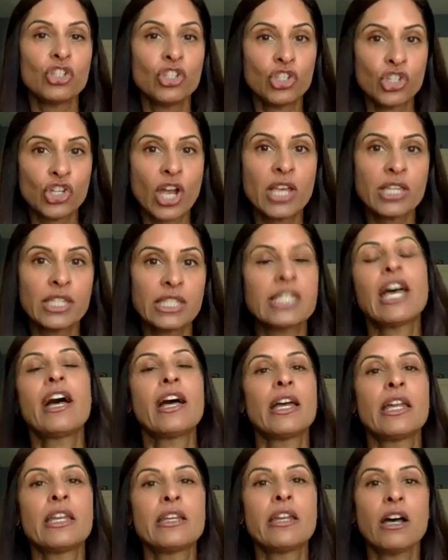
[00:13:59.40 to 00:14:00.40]
just
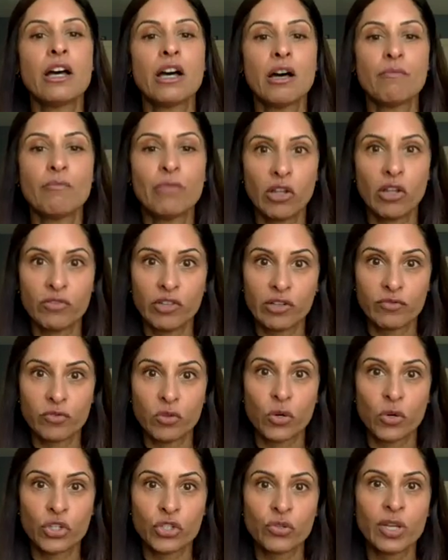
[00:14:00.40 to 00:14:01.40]
on pelvic
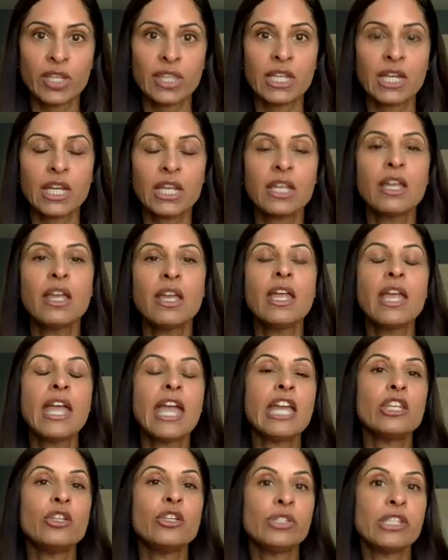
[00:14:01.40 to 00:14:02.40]
floor strengthening
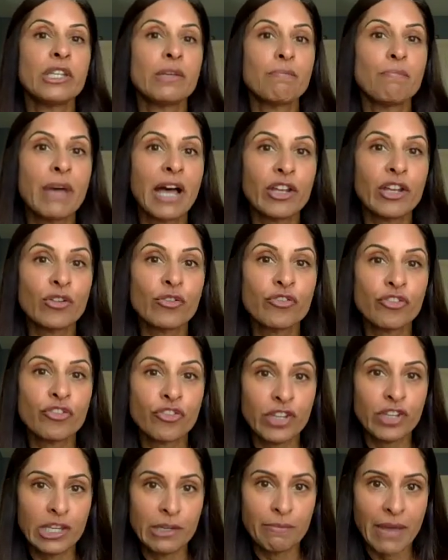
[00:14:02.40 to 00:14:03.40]
and using
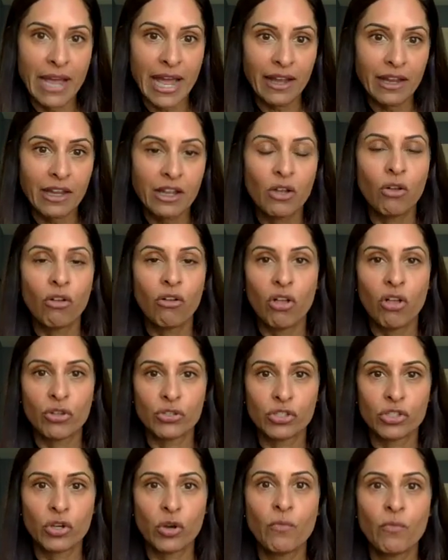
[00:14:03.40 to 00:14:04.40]
biofeedback
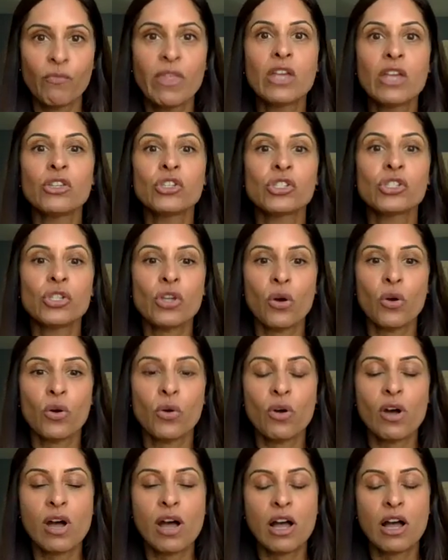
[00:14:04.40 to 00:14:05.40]
also. So